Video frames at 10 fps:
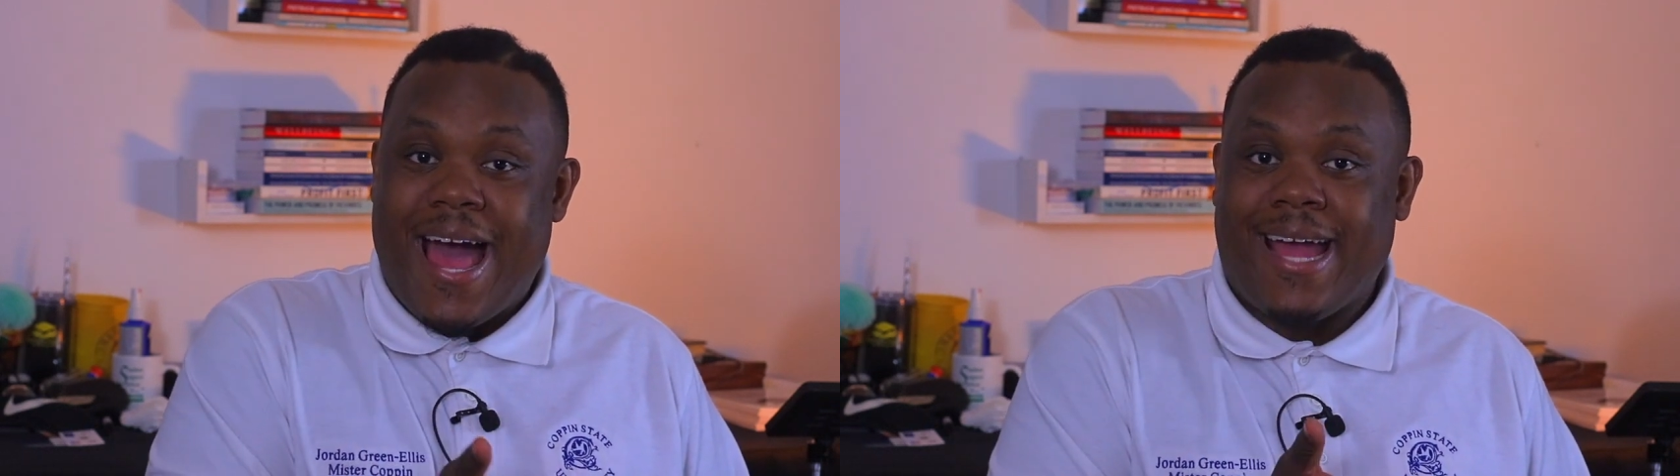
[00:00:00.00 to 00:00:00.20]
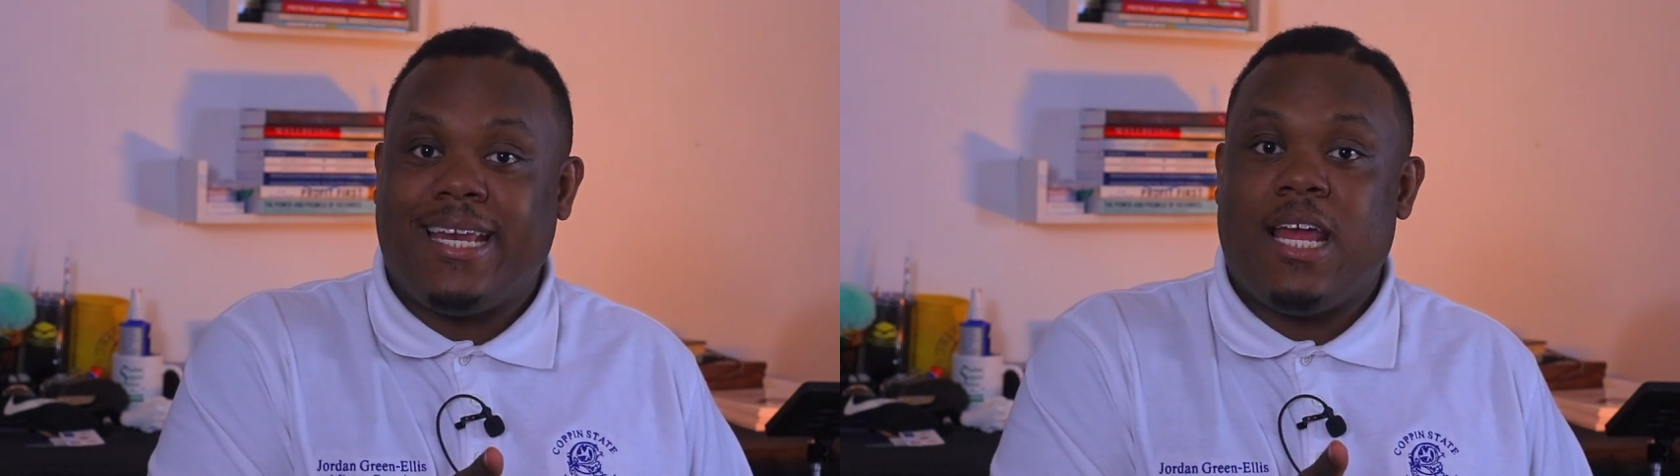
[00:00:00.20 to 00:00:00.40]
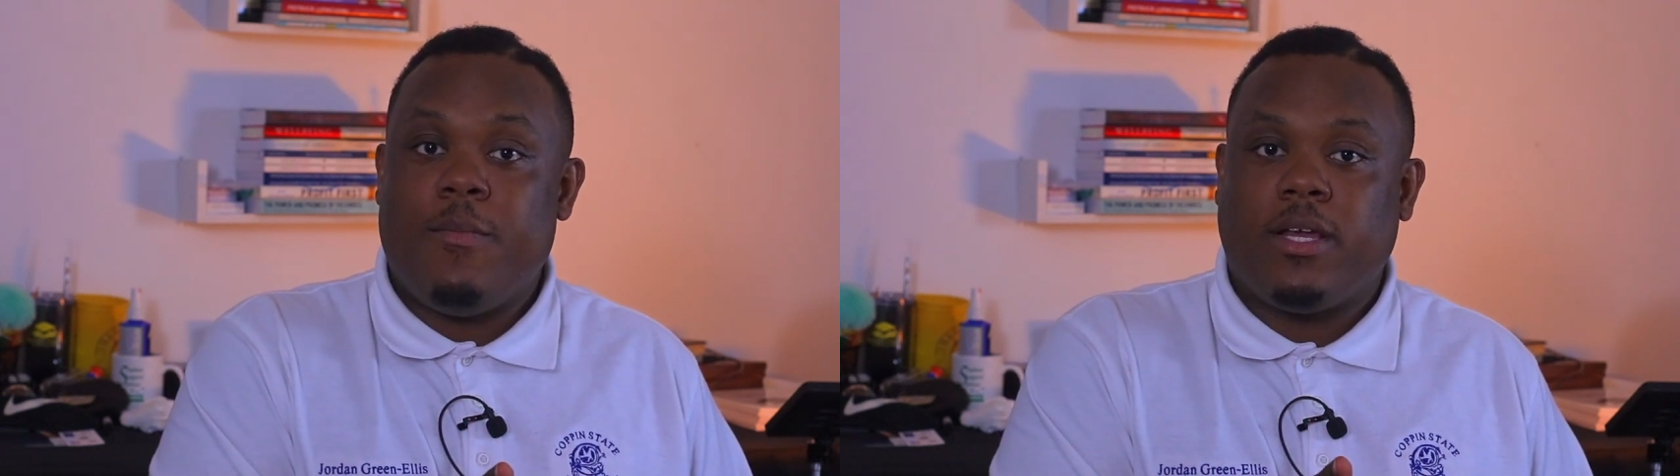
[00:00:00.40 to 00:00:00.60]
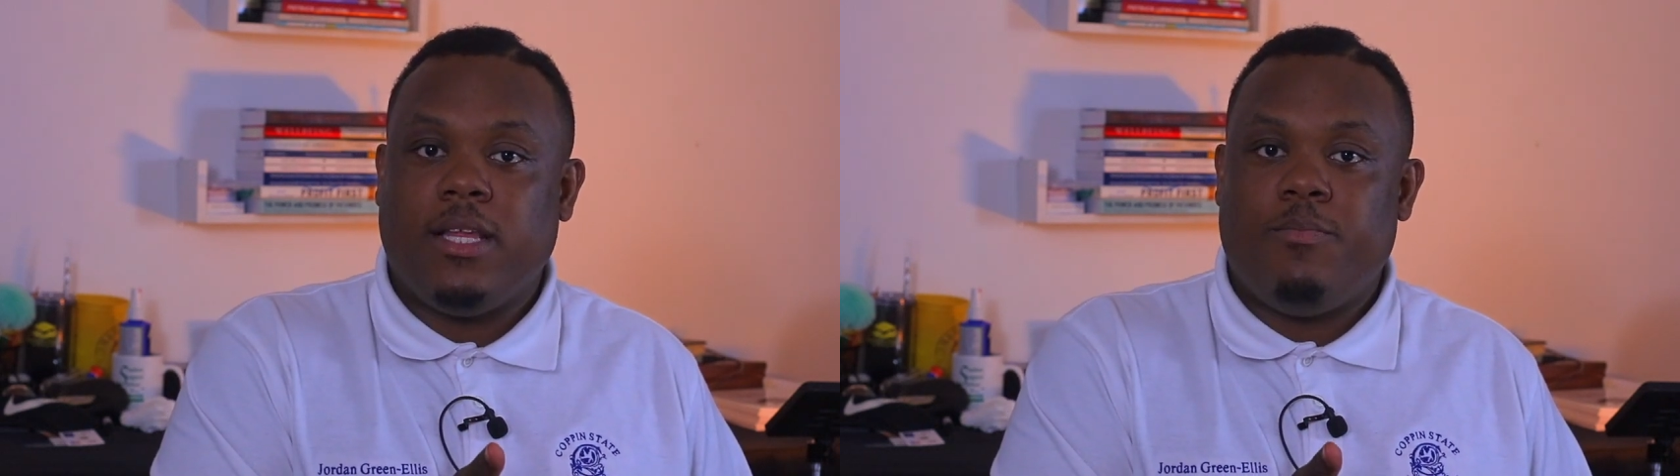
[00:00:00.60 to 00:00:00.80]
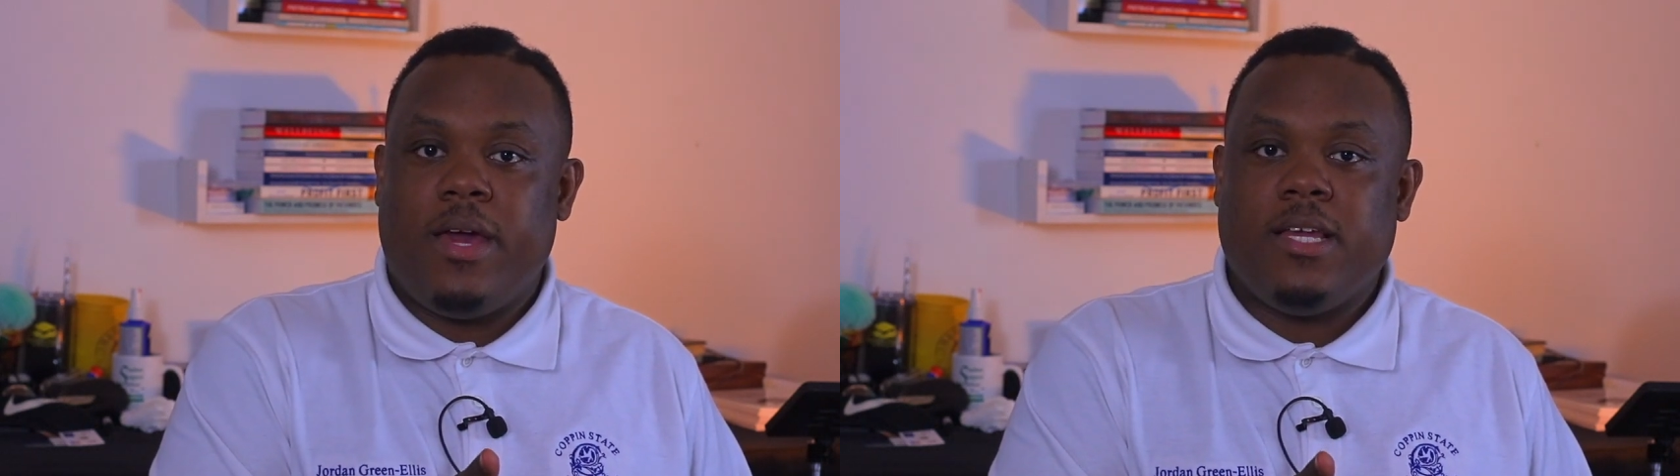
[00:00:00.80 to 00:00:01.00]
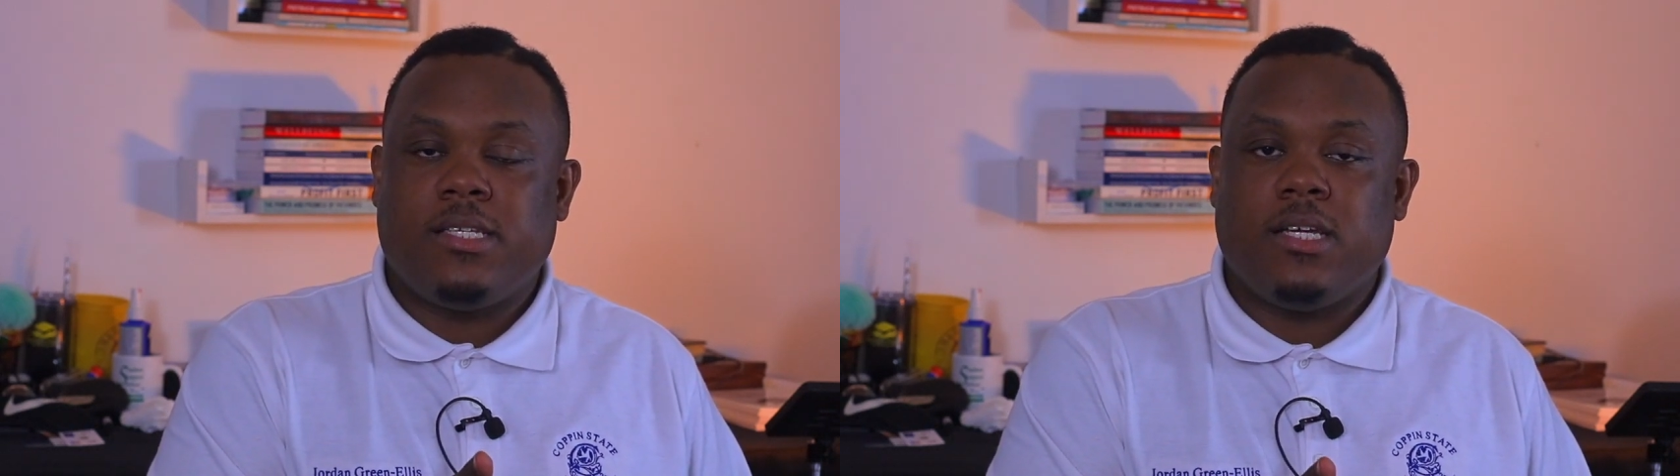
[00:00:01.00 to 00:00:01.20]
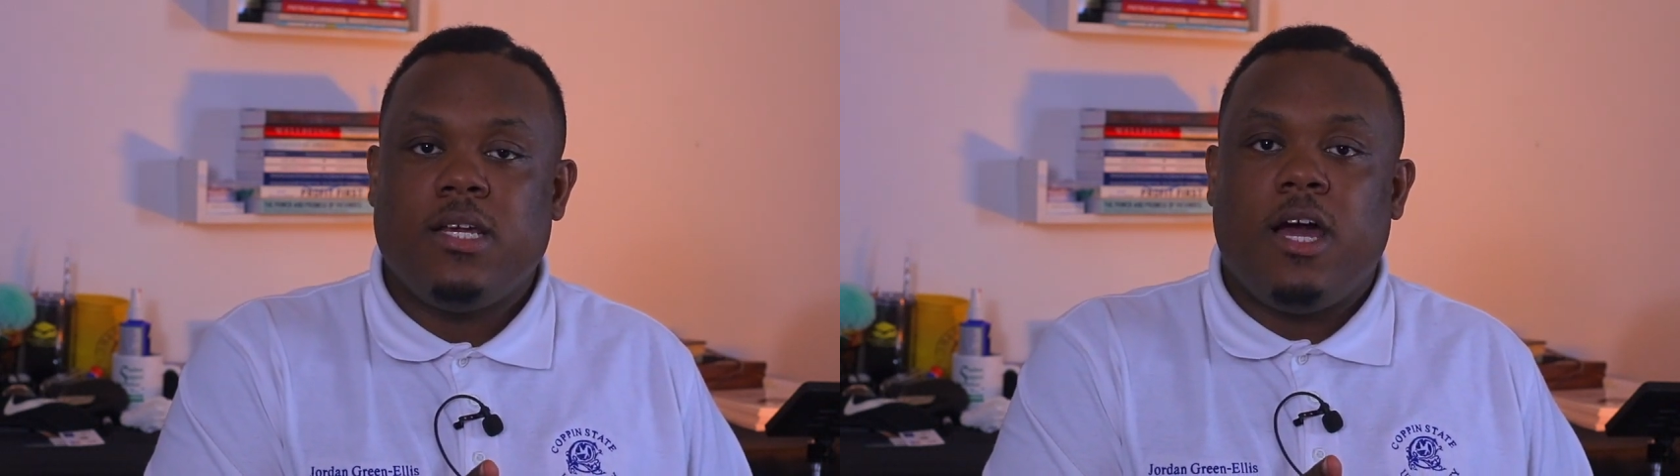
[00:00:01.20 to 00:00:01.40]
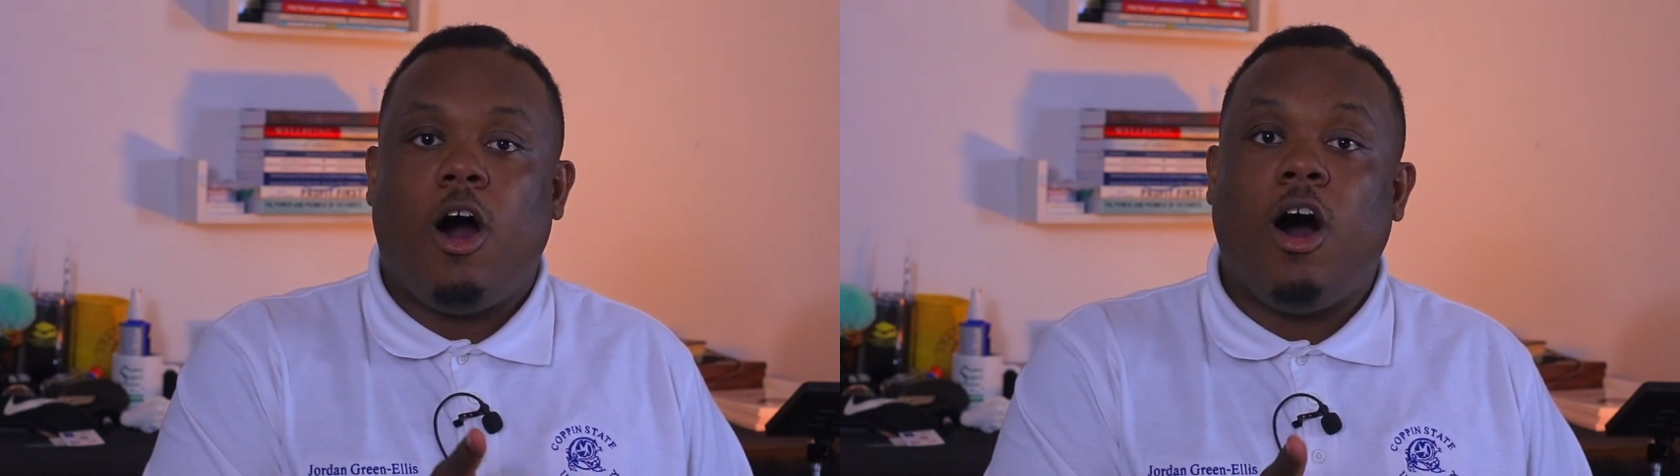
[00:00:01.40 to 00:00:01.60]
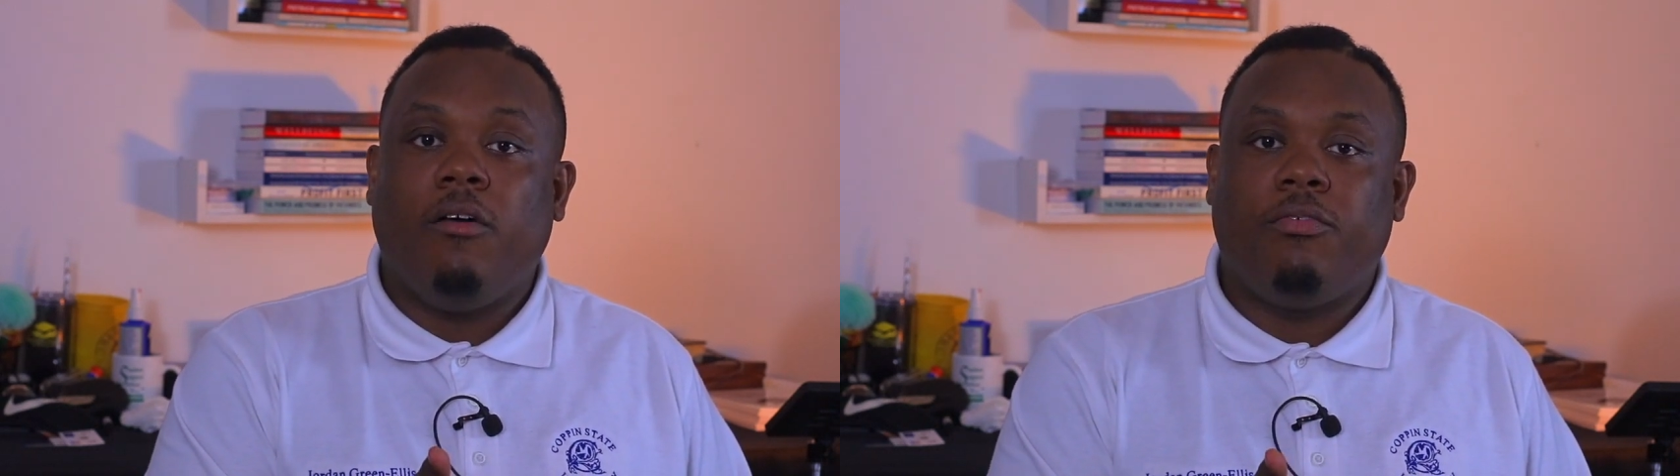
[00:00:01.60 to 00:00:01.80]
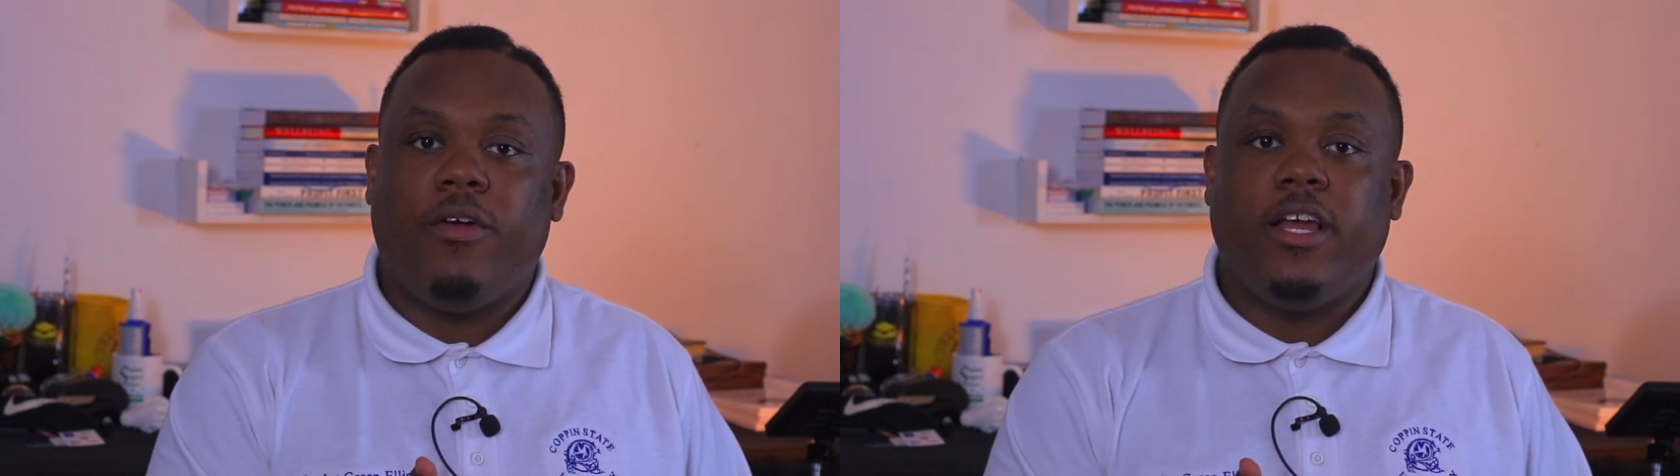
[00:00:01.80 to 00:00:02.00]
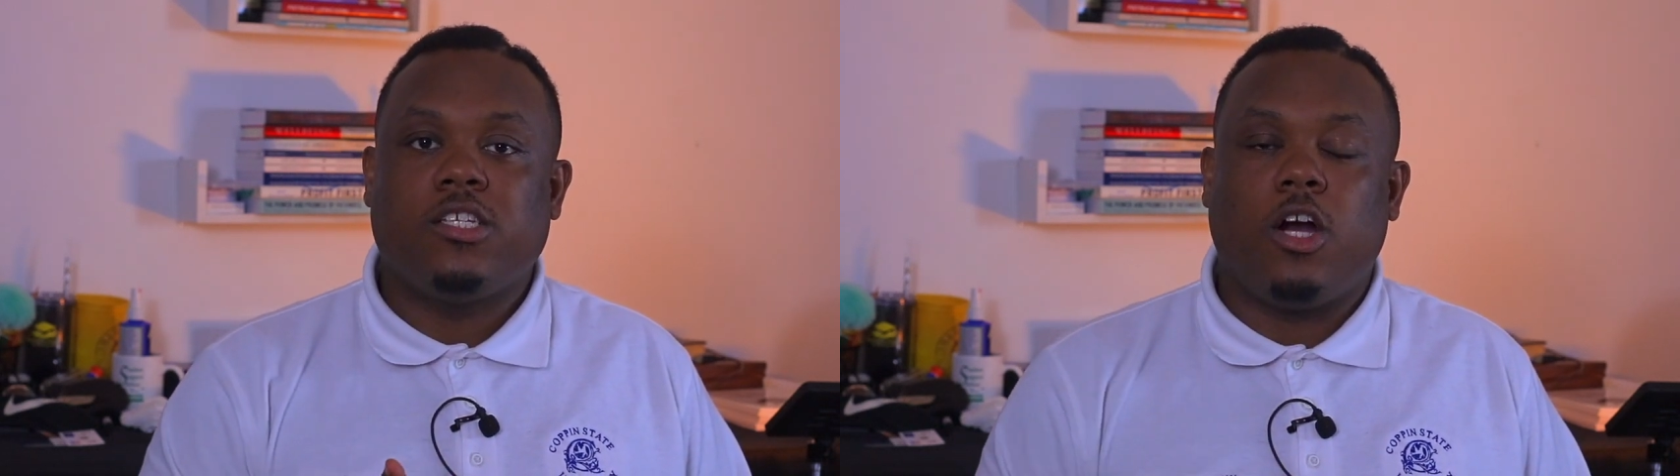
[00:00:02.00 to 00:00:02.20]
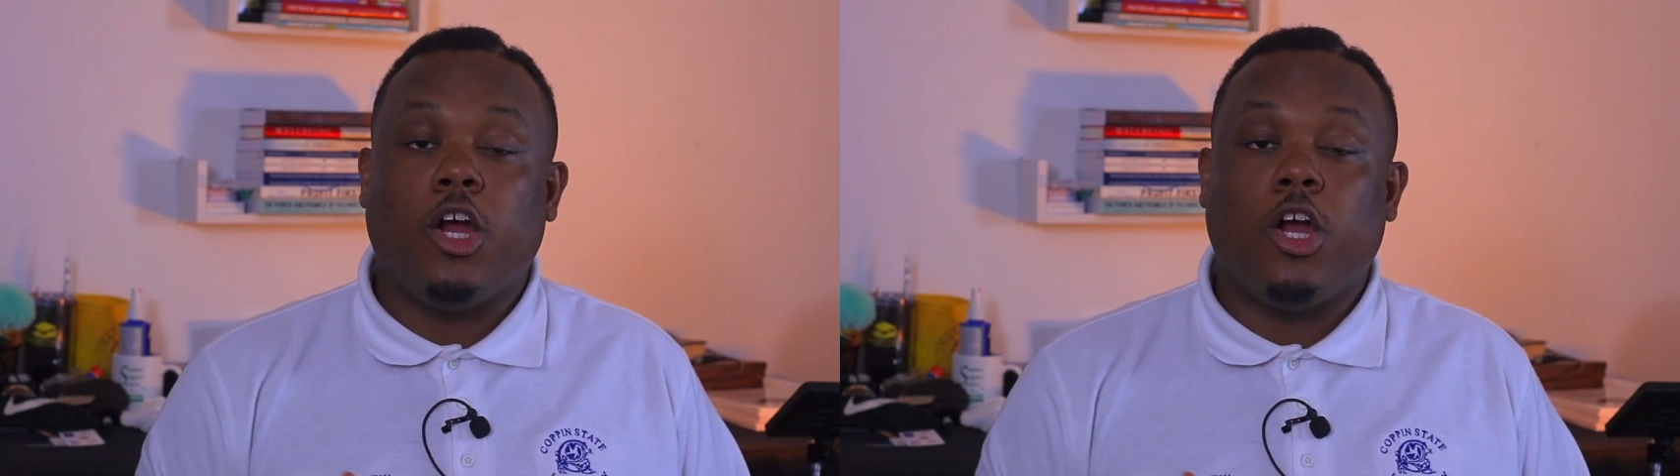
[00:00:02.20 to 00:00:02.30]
academically based offerings,